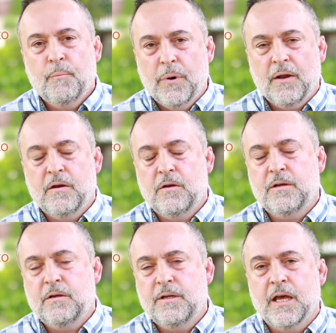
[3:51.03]
but
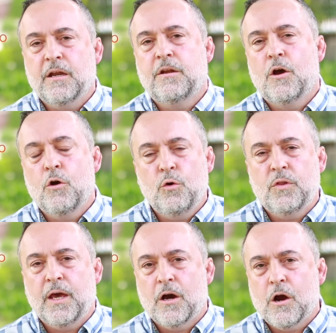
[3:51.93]
getting to know who
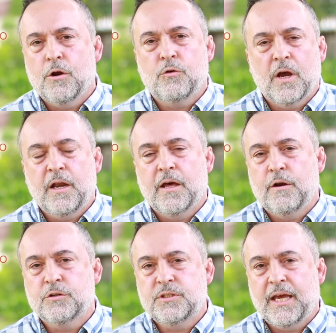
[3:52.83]
they are and trying to
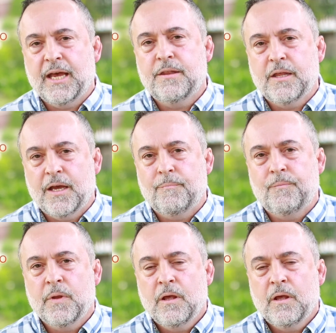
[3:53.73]
understand them.